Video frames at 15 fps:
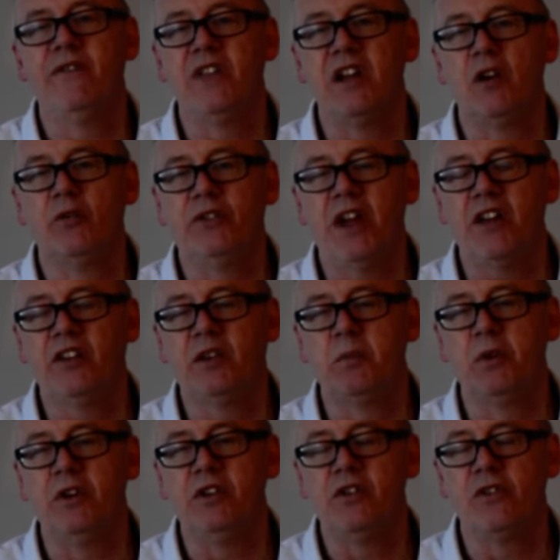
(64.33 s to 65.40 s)
of the Old
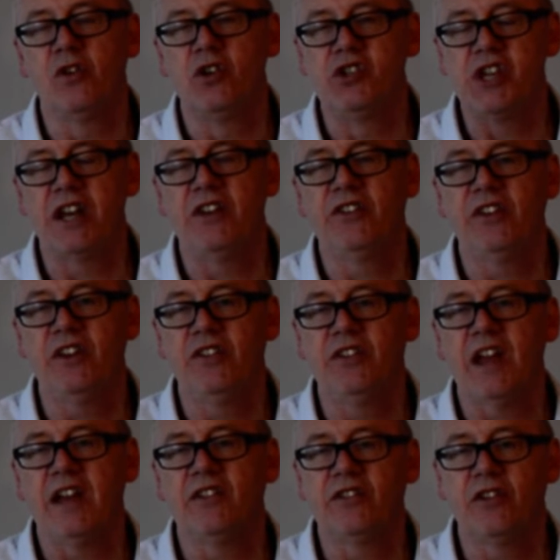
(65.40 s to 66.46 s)
Testament. You've got Genesis,
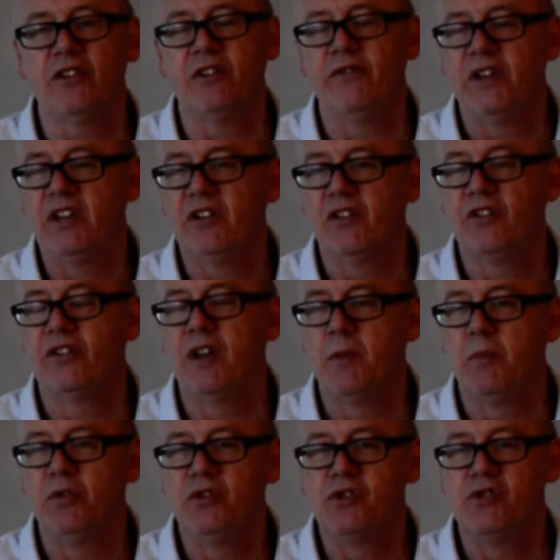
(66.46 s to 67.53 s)
Exodus, Leviticus,
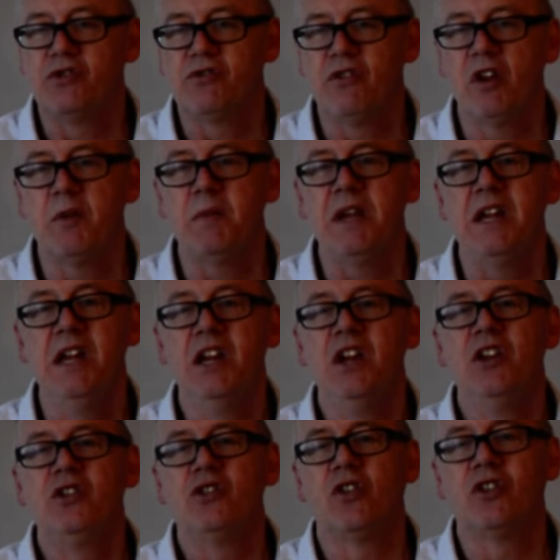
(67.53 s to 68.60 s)
Numbers, Deuteronomy,
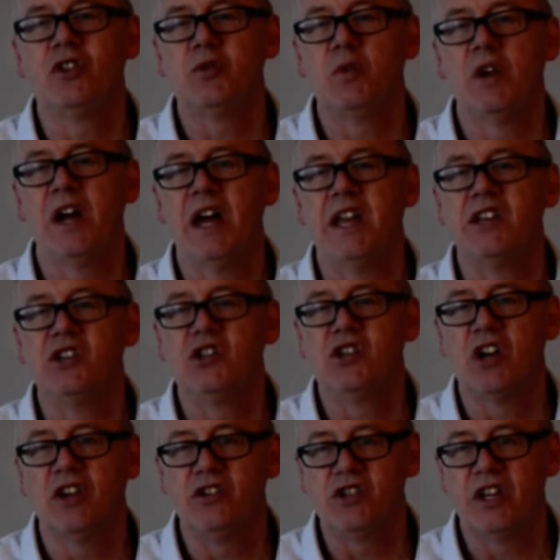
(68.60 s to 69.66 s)
Joshua, and
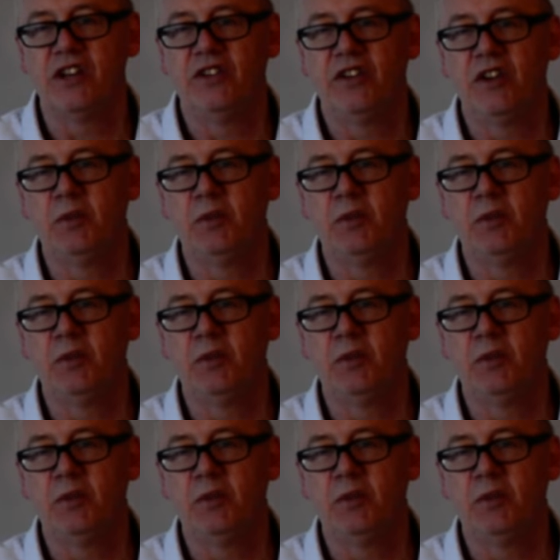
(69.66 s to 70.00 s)
Judges.